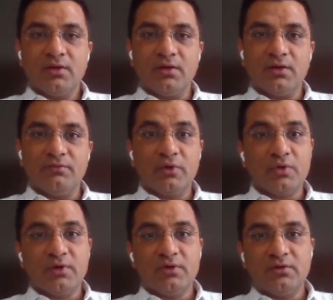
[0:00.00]
We look
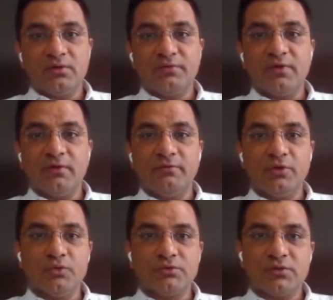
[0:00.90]
at different
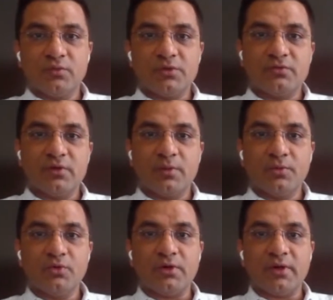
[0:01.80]
avenues in which we are
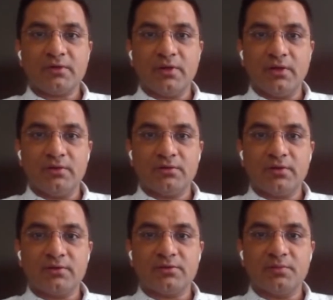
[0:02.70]
able to attract talent,
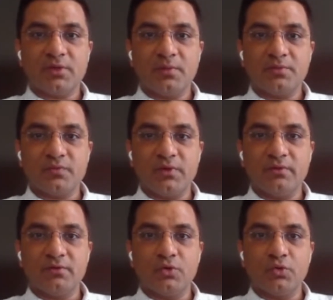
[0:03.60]
right? Sometimes we
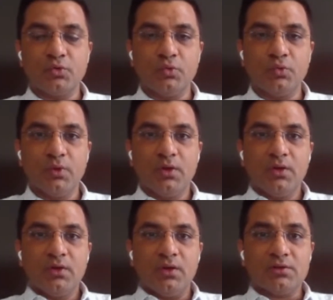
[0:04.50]
even go to
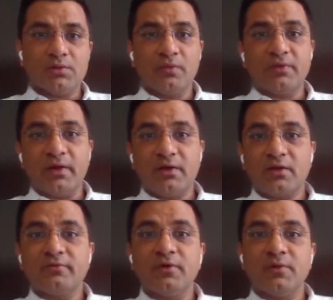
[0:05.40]
some of the
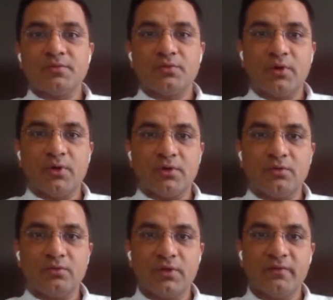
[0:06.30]
edtech firms who are,
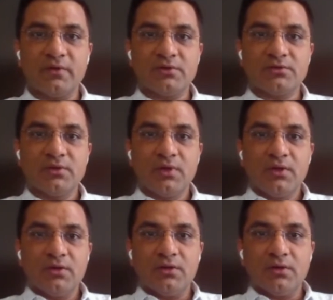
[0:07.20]
giving us
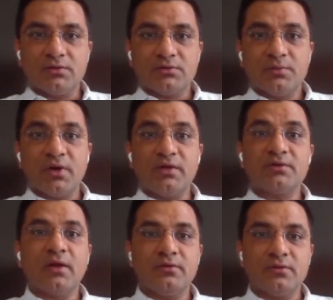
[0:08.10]
some
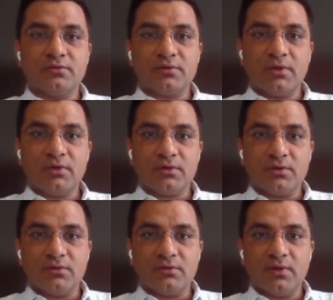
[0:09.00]
trained candidates, right?
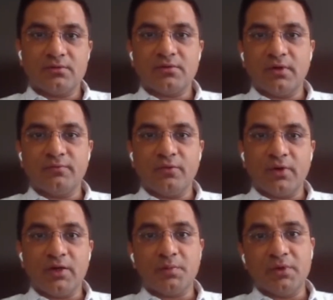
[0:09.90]
They are trained
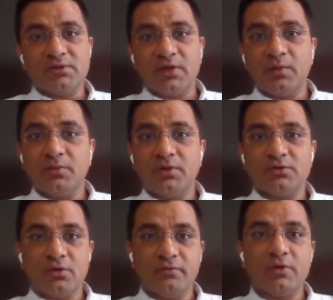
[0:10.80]
for 8 months, 9
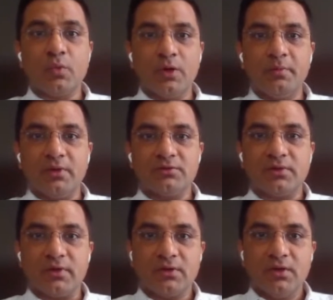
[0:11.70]
months, or even 12 months,
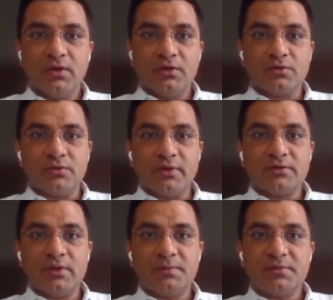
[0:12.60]
right? So
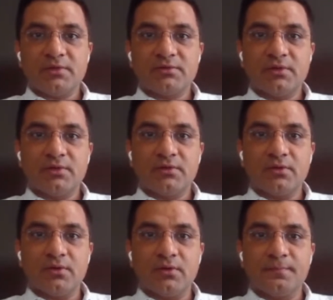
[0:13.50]
that helps us
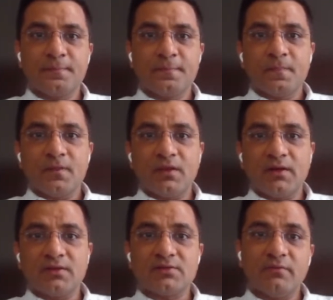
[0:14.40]
in
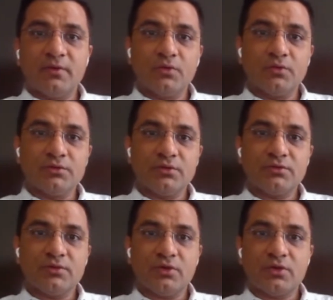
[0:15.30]
getting someone who's,
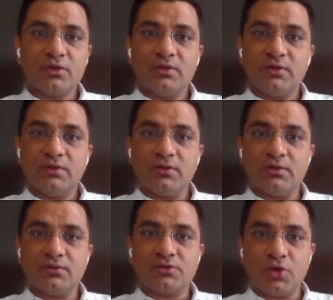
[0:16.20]
theoretically
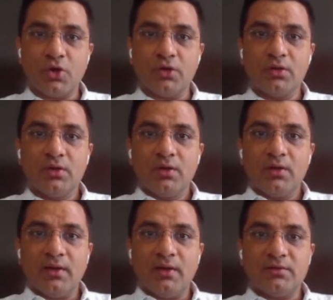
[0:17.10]
strong,
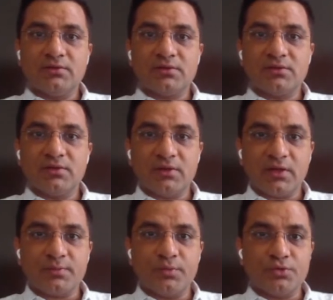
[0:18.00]
and they just need that
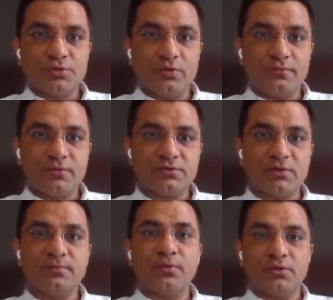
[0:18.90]
exposure of,
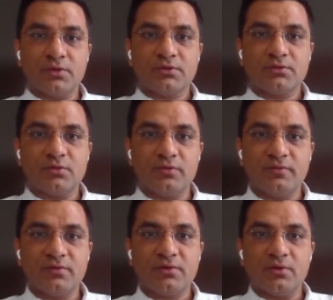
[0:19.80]
certain projects. So we
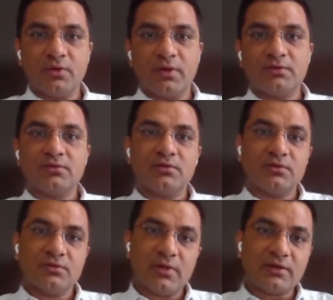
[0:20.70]
even look at
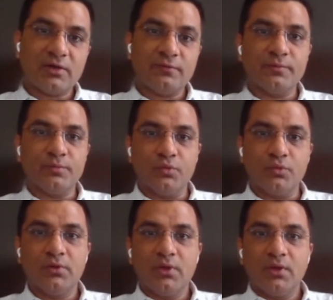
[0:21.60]
that kind of a
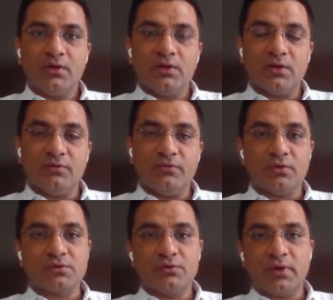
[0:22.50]
pool. We
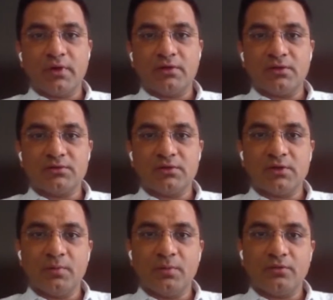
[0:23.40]
also look at a
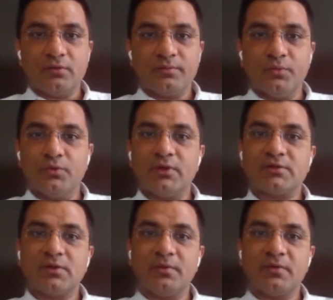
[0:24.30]
certain amount of pool
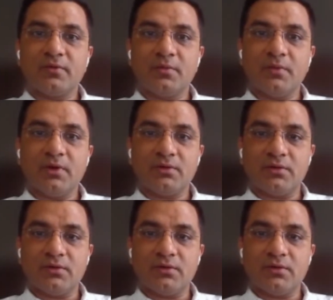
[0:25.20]
that's coming from our